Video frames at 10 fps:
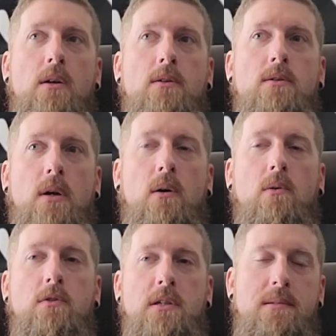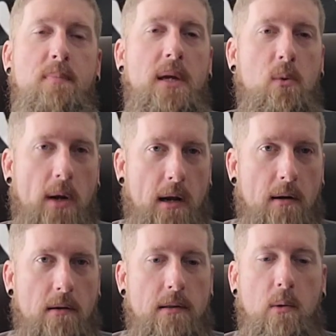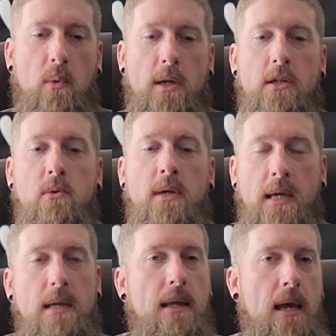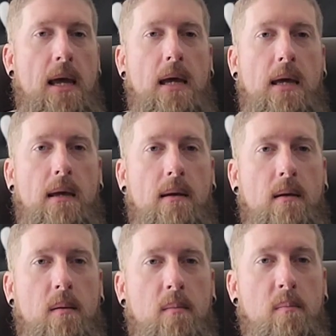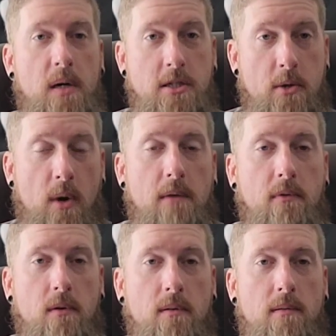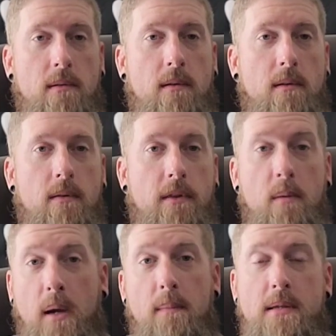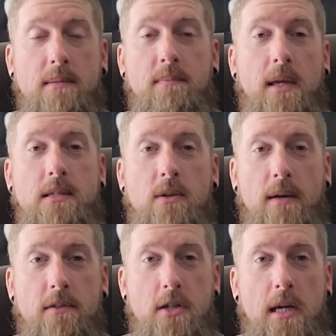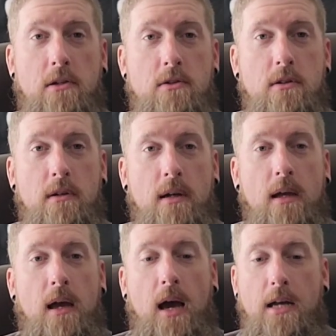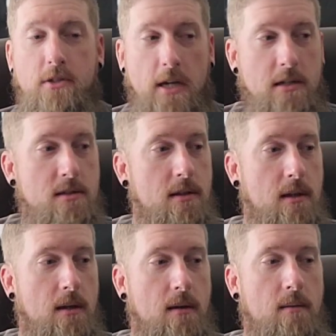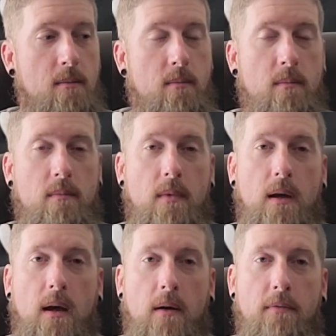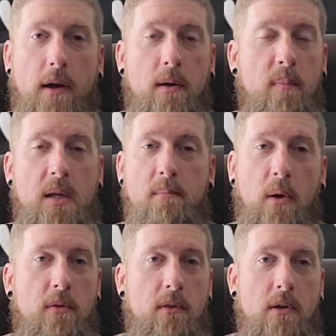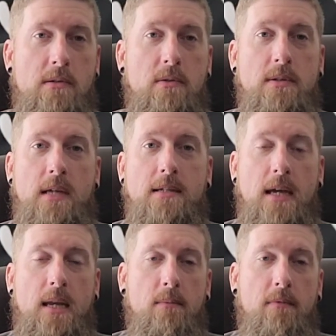So just be aware that when you get a budget rifle, there might be some things you have to change. I changed the firing pin in both of those to a titanium